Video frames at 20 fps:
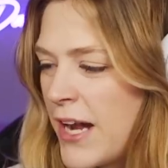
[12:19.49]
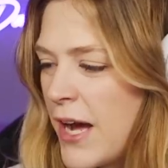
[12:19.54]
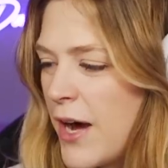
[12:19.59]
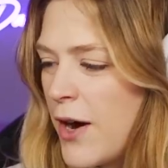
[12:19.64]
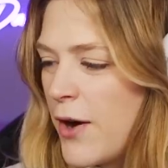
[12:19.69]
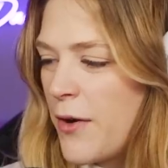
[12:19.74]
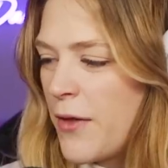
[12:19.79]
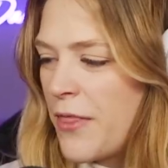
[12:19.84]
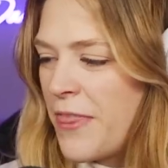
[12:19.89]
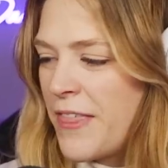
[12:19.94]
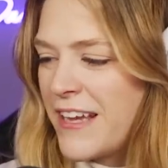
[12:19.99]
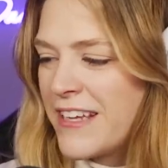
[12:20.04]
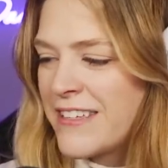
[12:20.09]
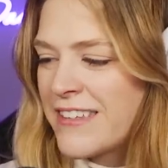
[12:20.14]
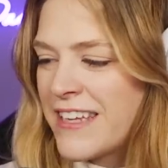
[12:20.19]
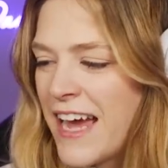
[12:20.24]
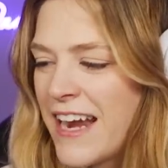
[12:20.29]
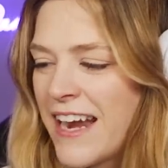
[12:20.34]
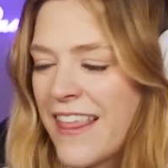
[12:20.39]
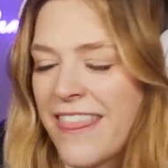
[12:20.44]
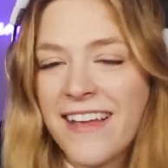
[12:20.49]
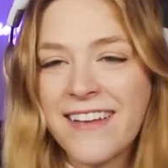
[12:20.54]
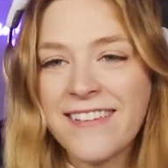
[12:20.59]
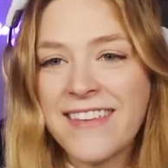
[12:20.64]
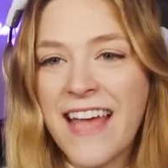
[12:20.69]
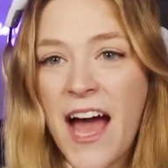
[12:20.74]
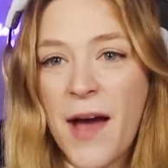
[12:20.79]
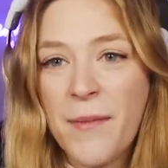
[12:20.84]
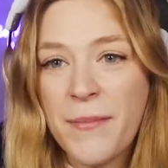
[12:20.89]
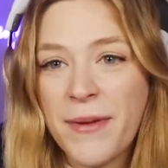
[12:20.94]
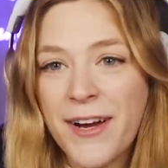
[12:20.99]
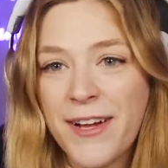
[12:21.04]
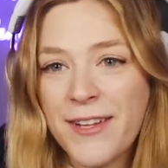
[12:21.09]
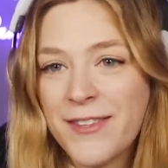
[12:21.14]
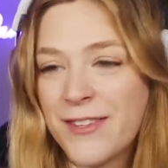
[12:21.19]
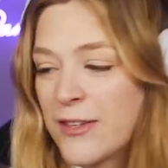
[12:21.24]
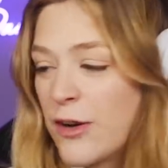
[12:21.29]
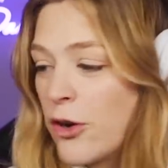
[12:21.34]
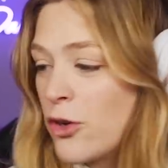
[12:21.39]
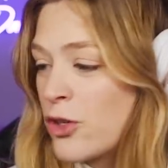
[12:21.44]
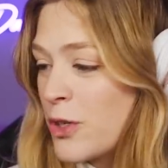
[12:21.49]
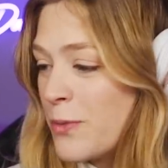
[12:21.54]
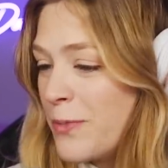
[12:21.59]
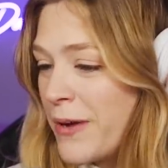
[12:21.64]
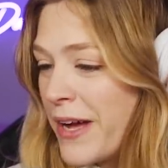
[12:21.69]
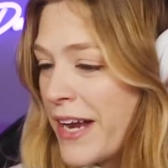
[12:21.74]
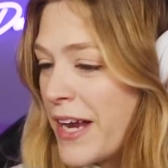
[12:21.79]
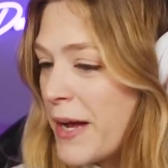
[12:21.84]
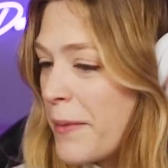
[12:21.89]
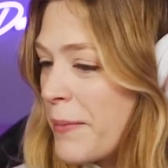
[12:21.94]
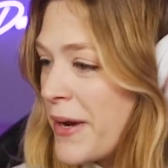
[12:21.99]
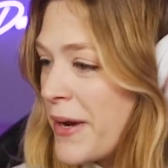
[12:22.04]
you know, these kind of things happen on Social Bunny,